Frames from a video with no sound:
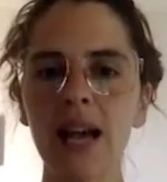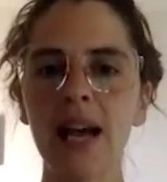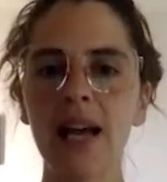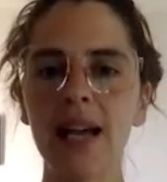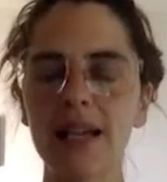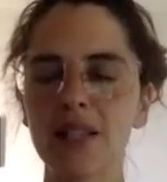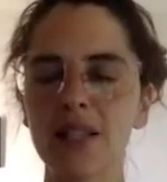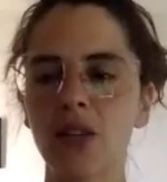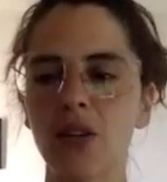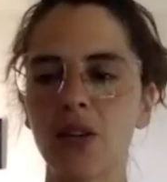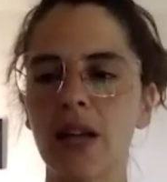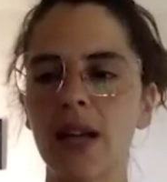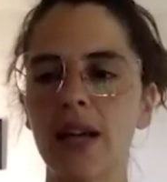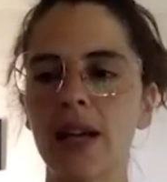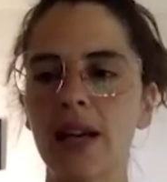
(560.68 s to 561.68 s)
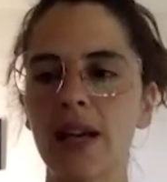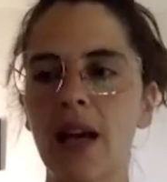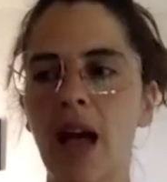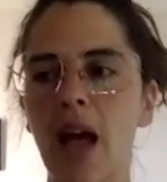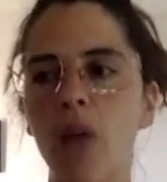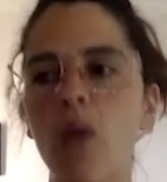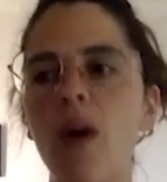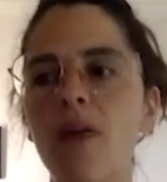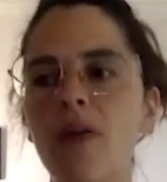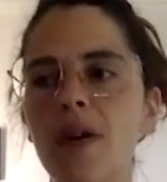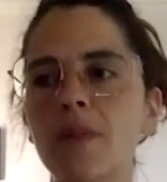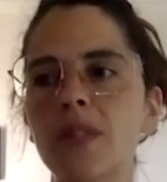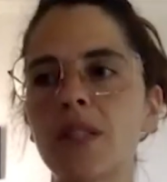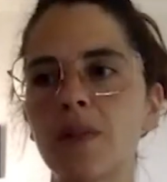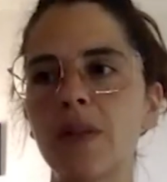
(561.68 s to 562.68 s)
And so like, I want
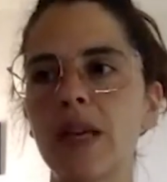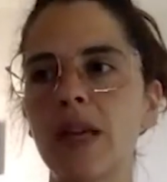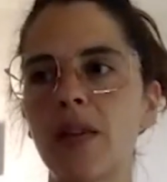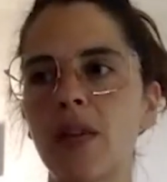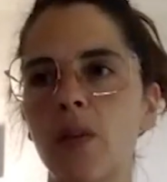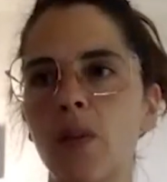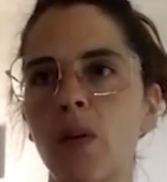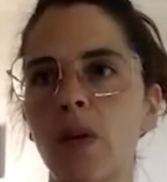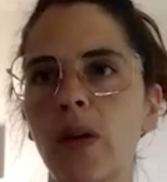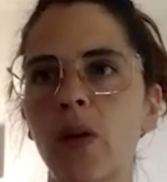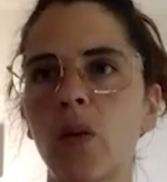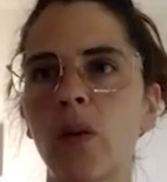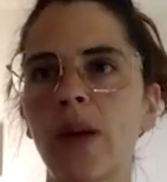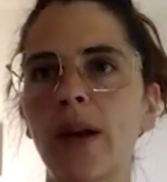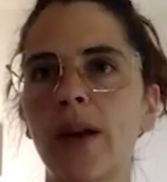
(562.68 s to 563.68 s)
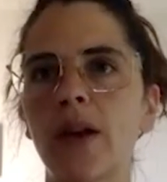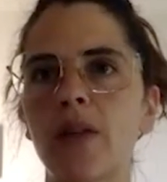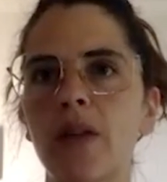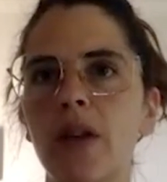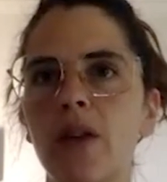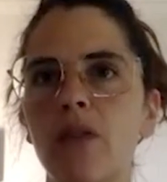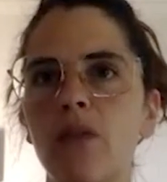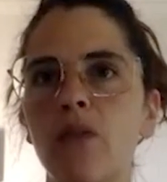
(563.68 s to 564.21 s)
them to be at the point where they've